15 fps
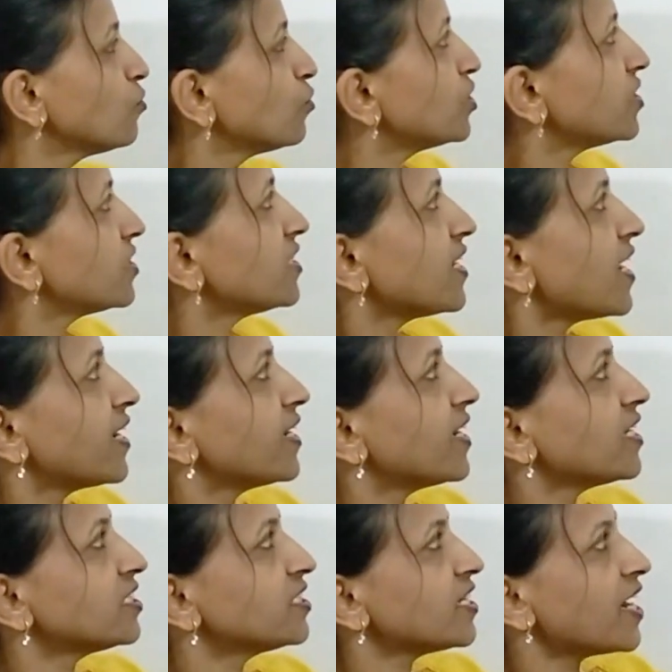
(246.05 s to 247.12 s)
to just
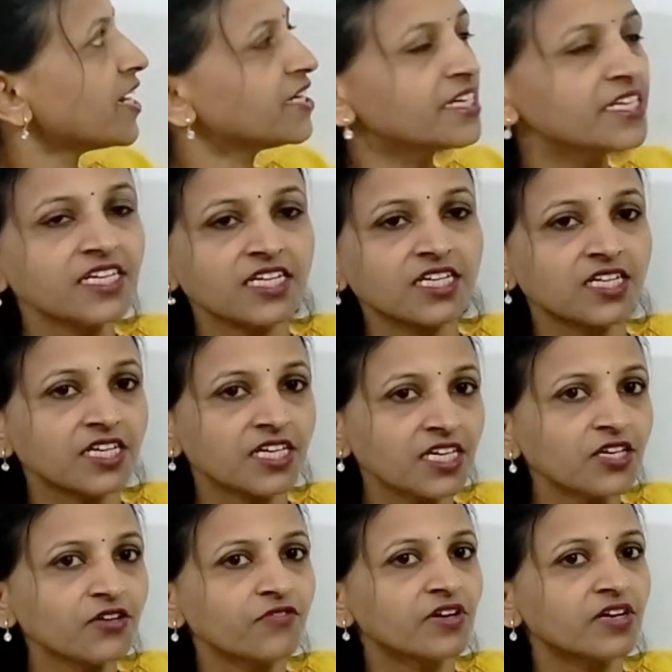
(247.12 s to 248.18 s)
attach static
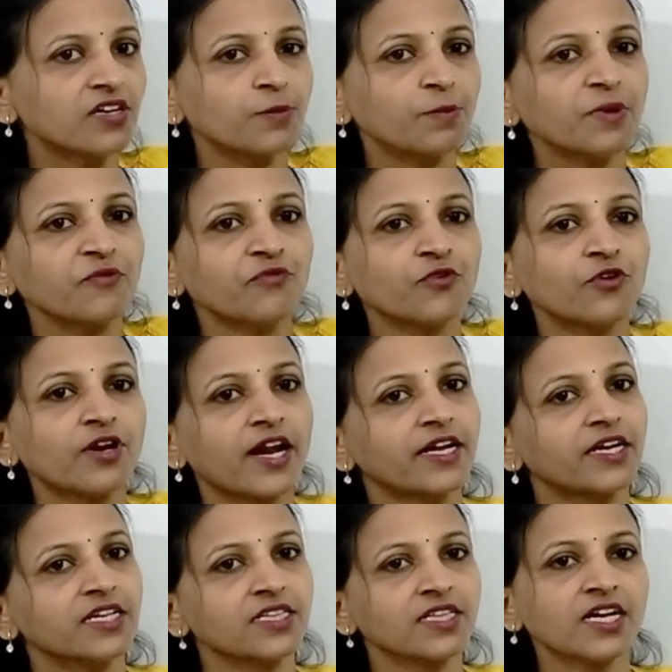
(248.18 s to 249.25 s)
keyword before
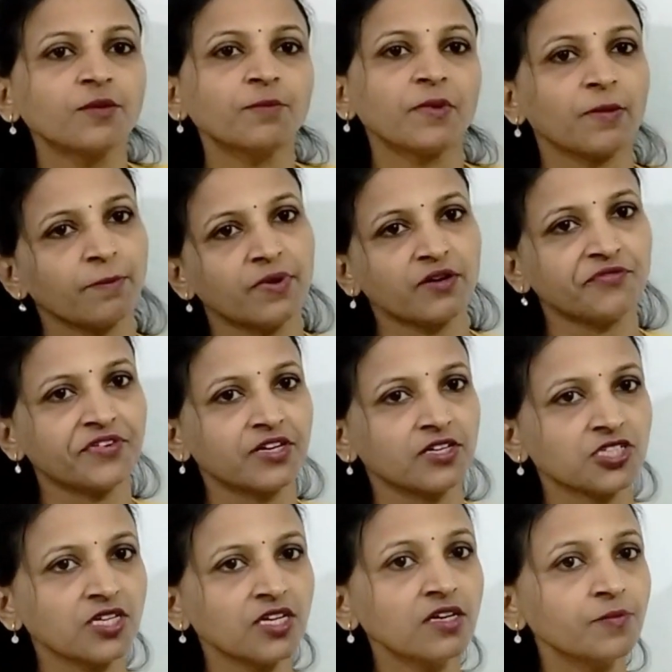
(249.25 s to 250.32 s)
writing that member
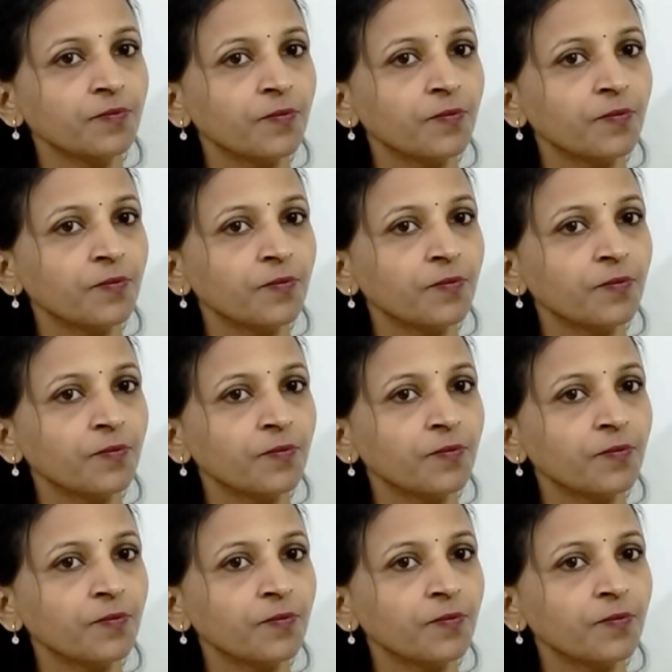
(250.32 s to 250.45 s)
function.